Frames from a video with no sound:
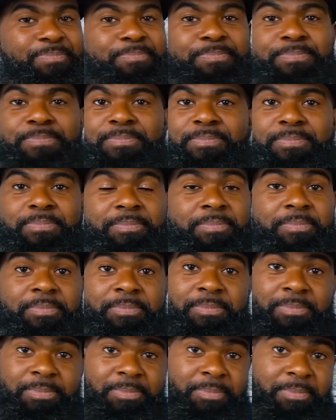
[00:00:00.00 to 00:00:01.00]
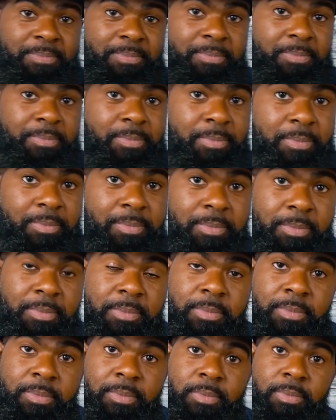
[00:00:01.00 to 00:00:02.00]

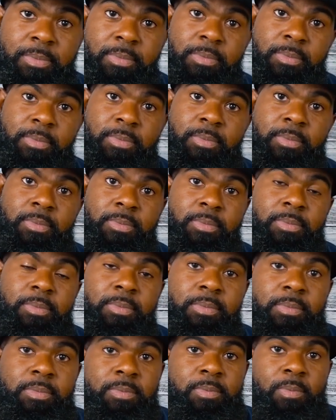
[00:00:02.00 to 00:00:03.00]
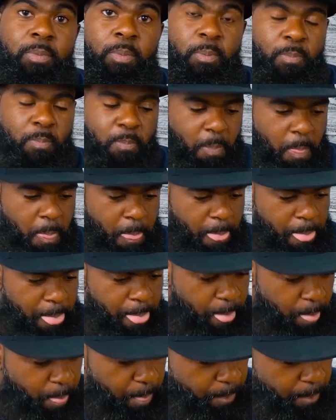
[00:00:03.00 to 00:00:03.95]
This person isn't speaking.